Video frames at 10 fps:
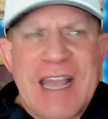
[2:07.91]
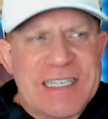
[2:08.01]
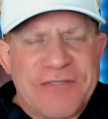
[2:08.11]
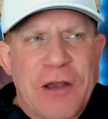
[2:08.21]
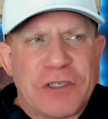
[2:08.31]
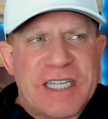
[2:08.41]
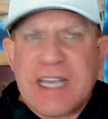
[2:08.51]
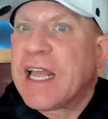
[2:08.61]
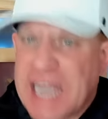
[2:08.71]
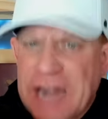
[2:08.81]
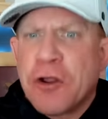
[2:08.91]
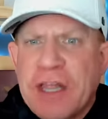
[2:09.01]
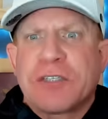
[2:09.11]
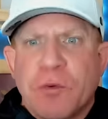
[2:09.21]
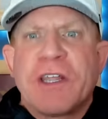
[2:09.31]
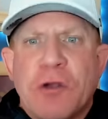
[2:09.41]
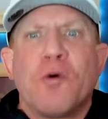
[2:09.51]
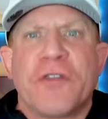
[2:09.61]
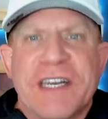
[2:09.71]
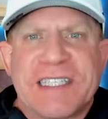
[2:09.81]
as if I was saying like, yeah, no, that's really
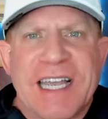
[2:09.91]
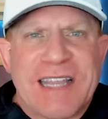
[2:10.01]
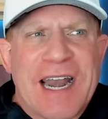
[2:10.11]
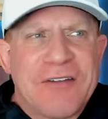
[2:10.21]
cool that he said that.